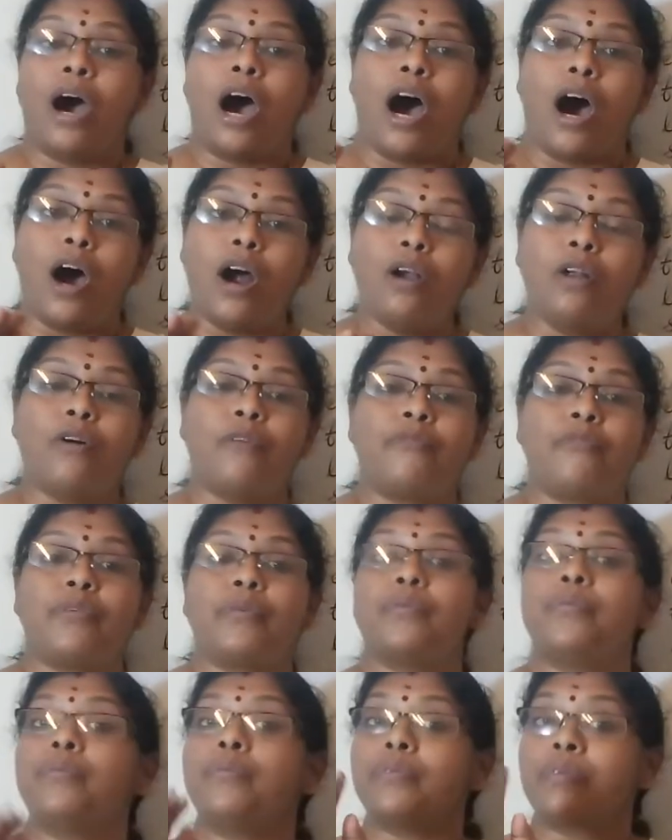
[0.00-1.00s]
all of
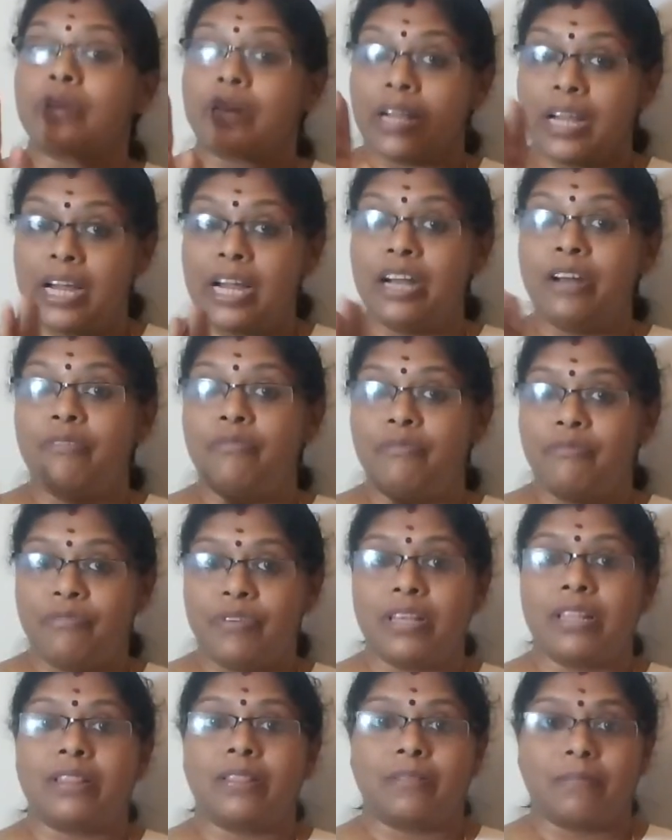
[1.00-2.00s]
you read
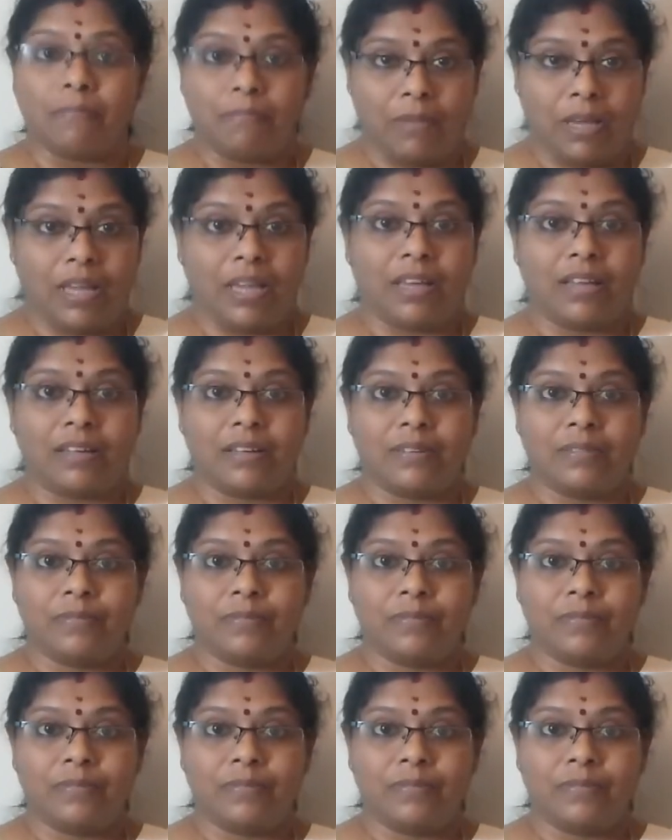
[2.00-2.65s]
with me.